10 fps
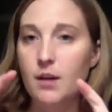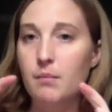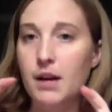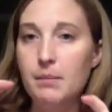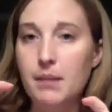
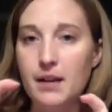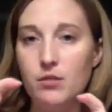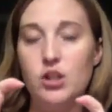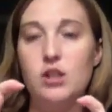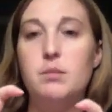my back
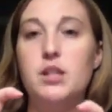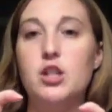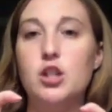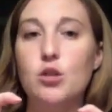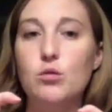would just be
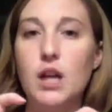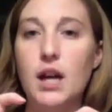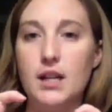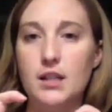so tight